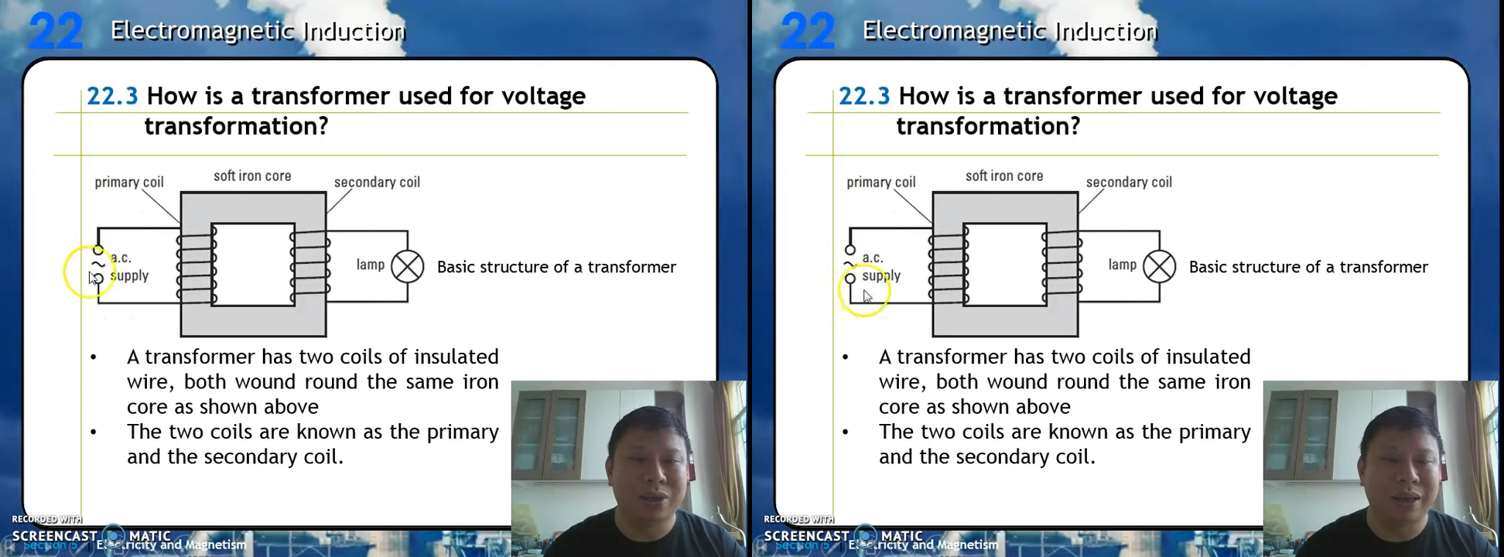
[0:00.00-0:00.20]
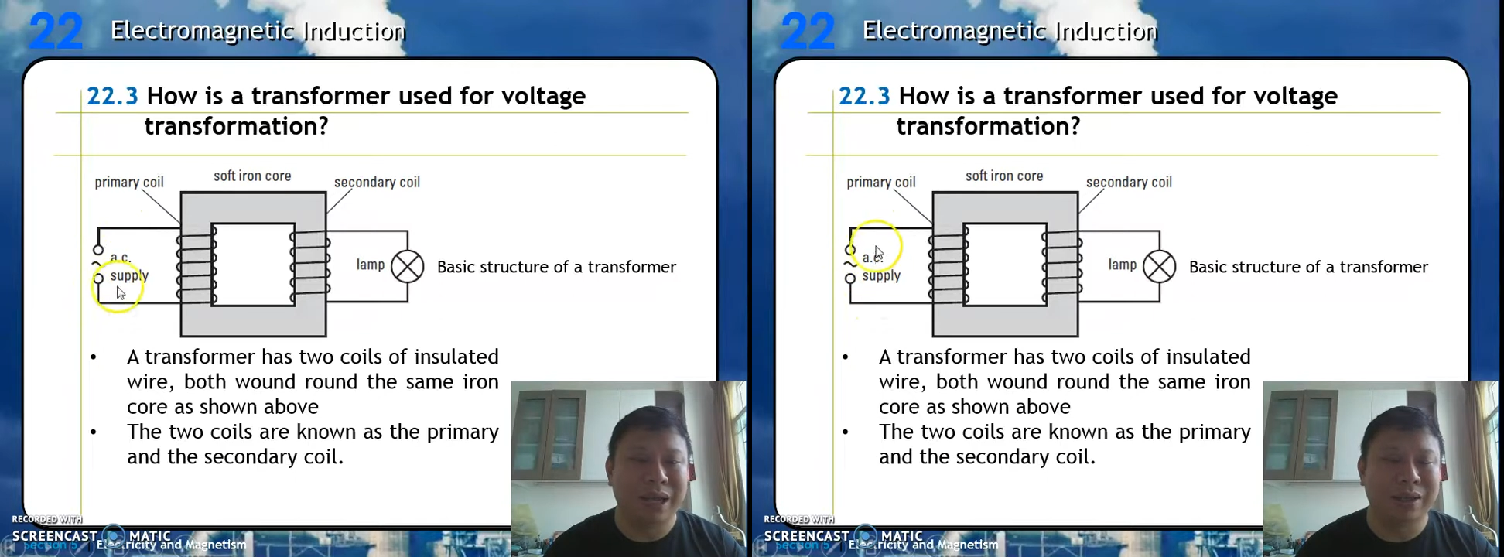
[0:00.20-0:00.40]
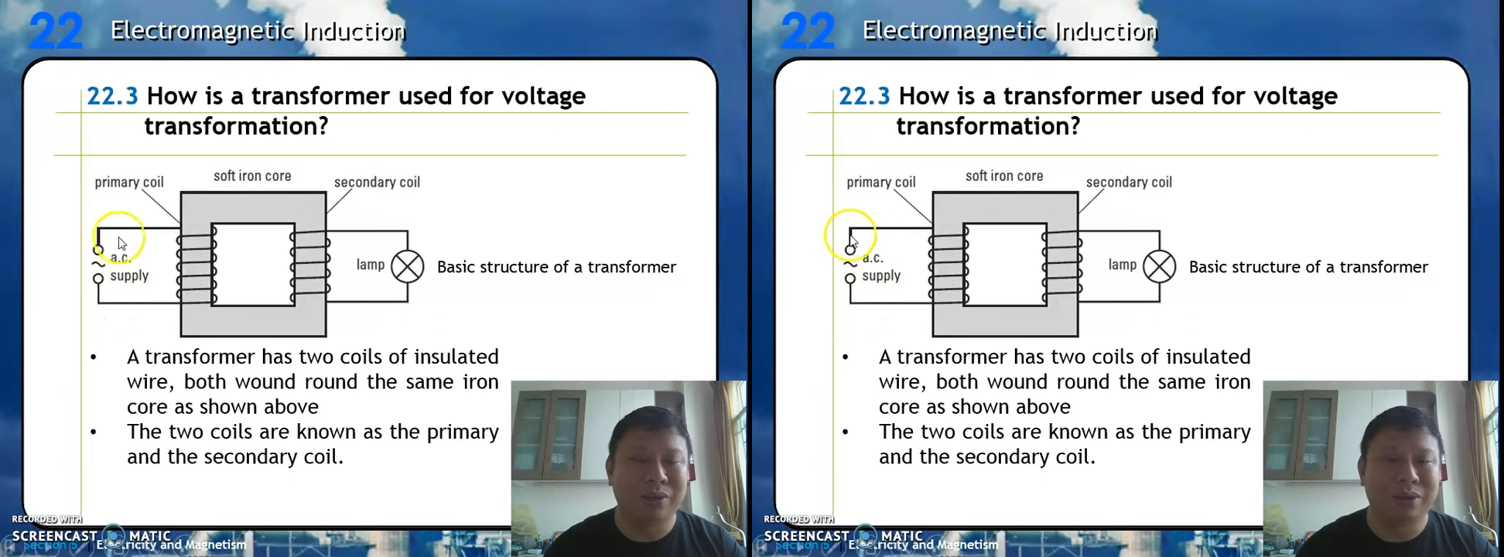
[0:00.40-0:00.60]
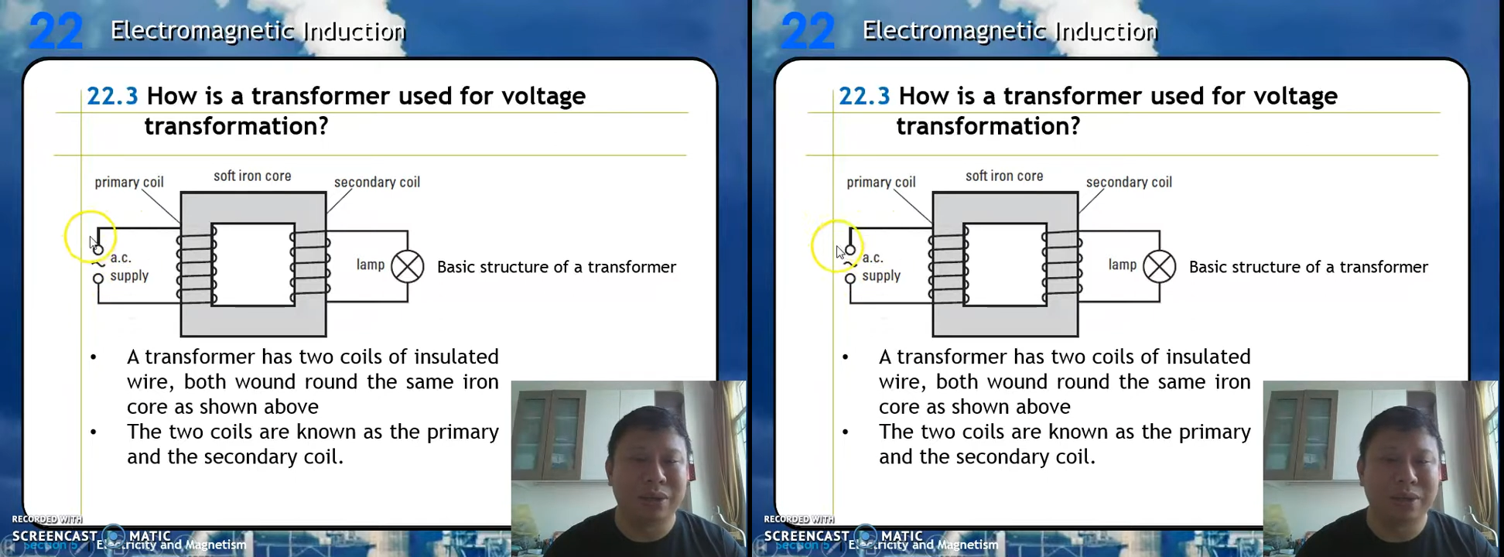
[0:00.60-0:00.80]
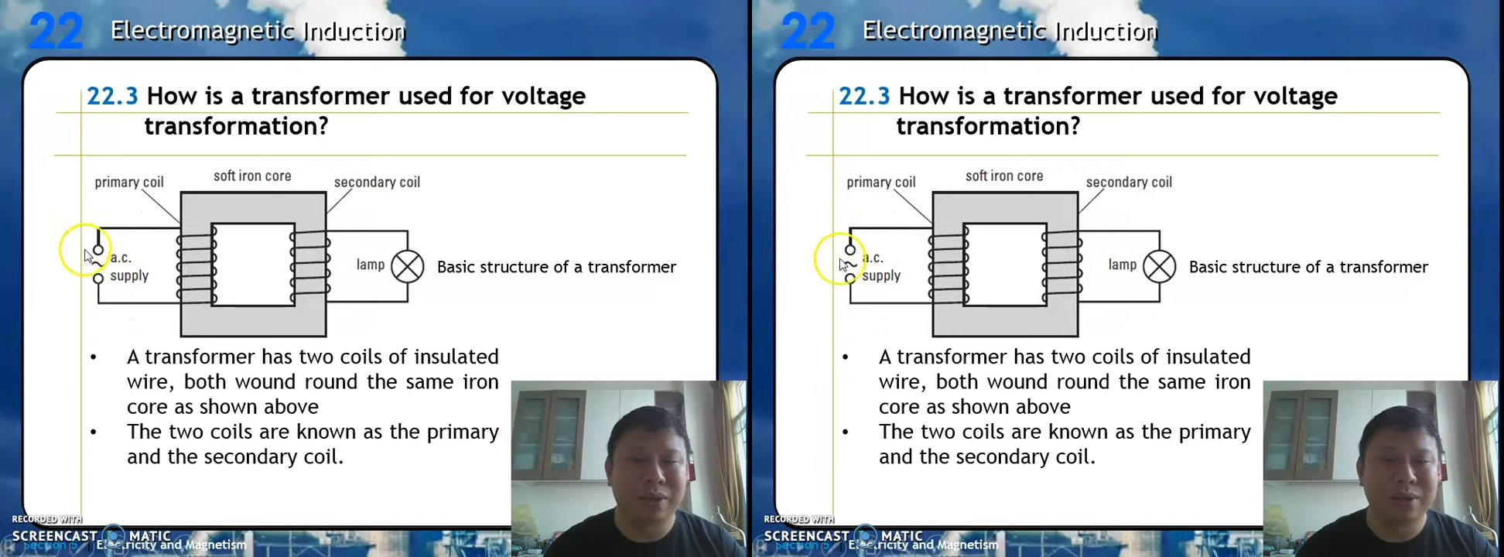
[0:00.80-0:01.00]
connected to the
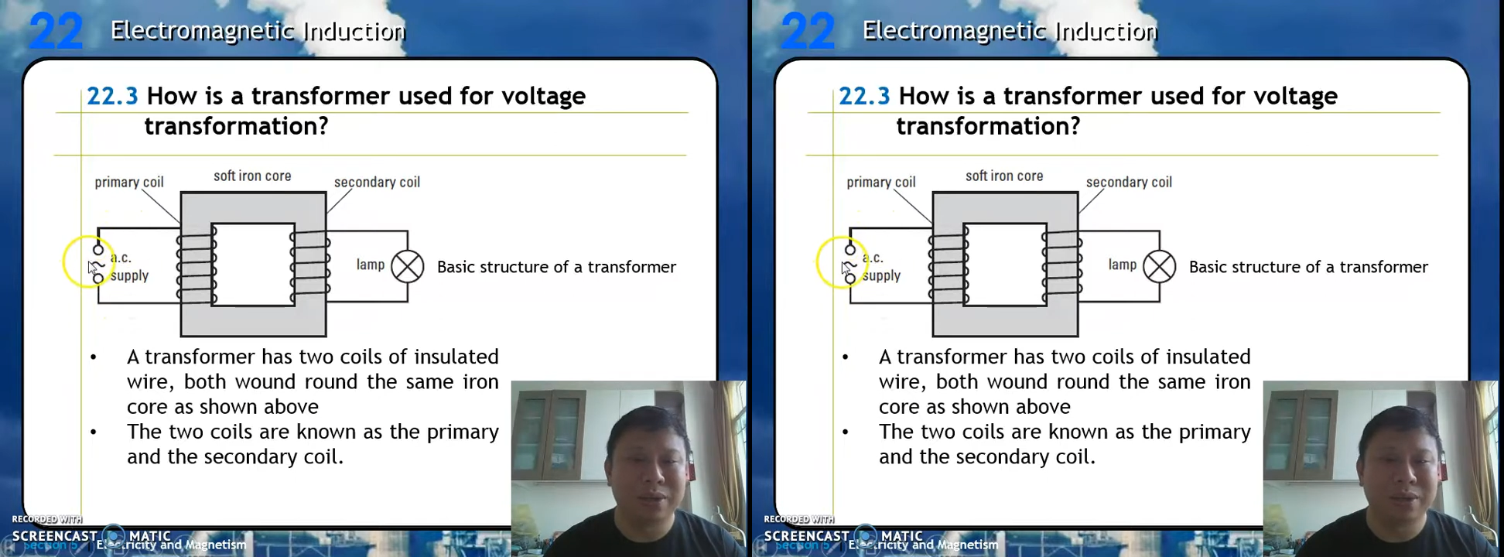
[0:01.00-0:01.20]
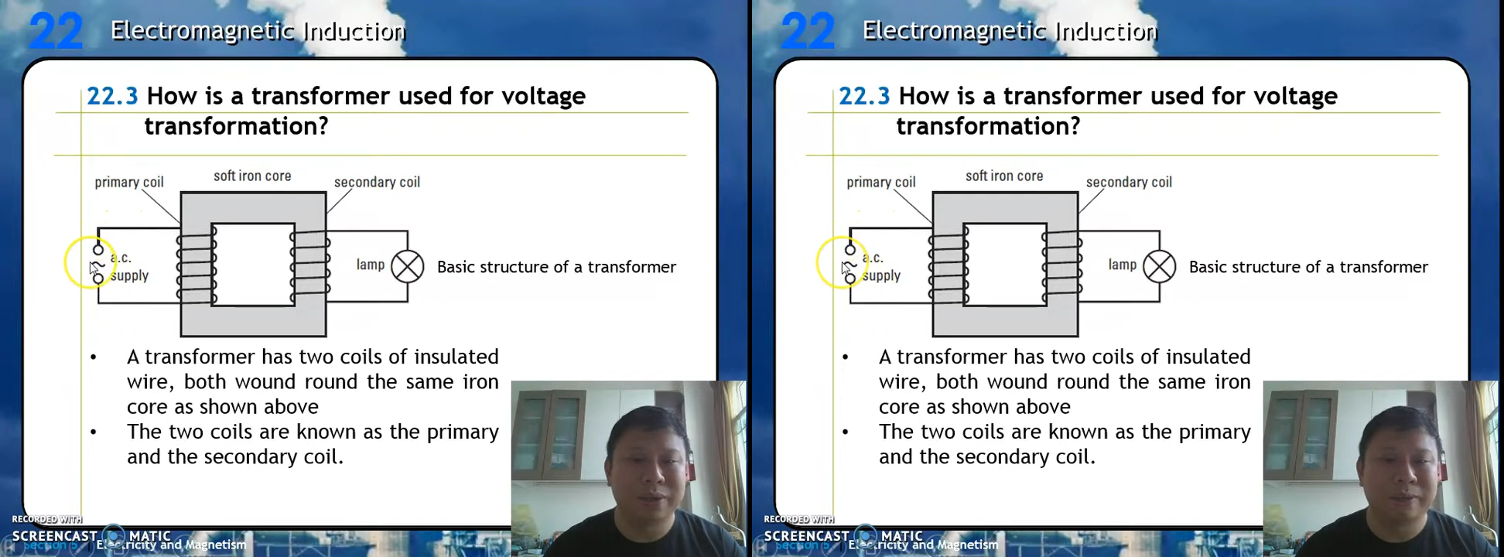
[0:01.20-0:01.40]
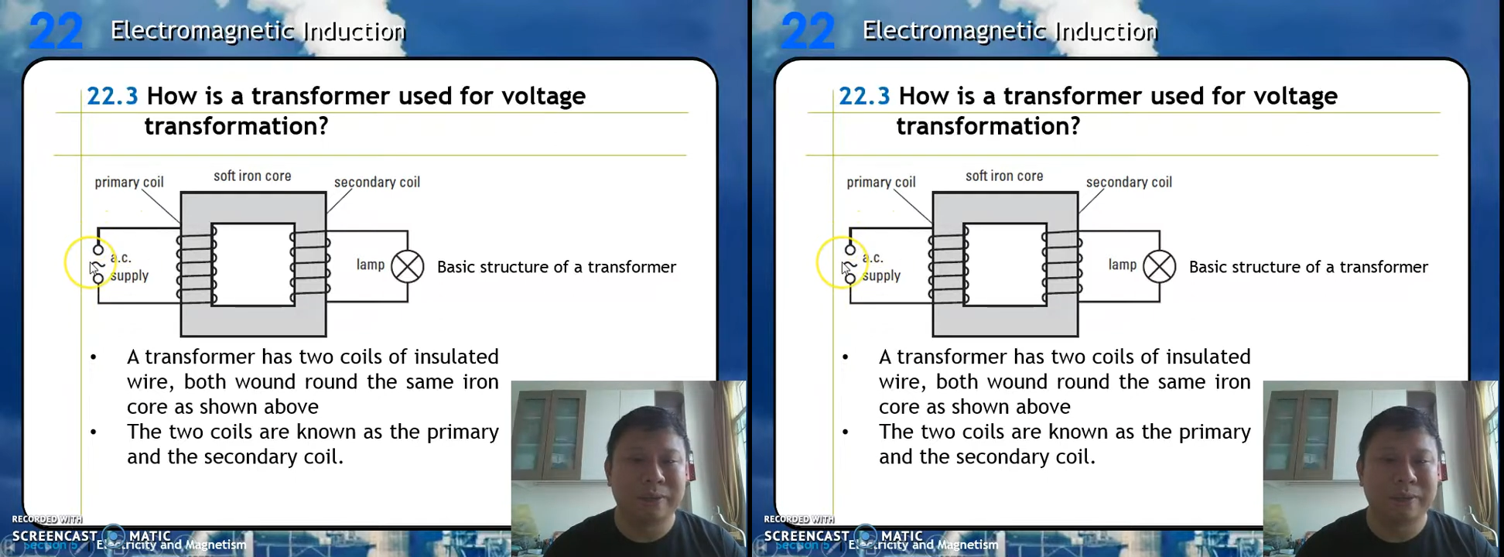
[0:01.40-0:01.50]
source?